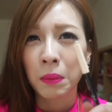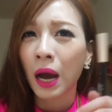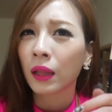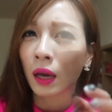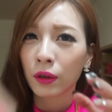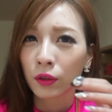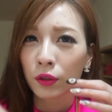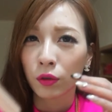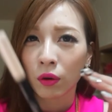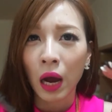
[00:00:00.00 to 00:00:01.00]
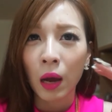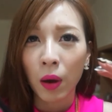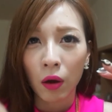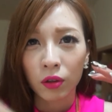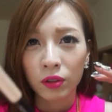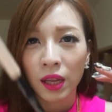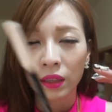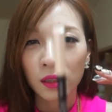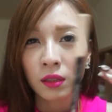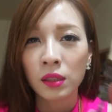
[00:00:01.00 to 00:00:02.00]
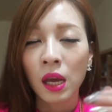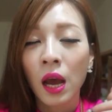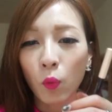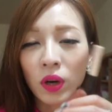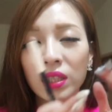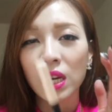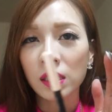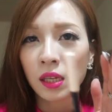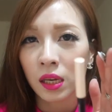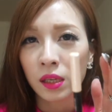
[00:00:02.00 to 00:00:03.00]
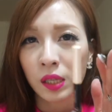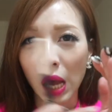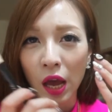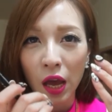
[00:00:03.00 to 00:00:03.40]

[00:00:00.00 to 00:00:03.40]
eyeliners or eye powders like this. What it does is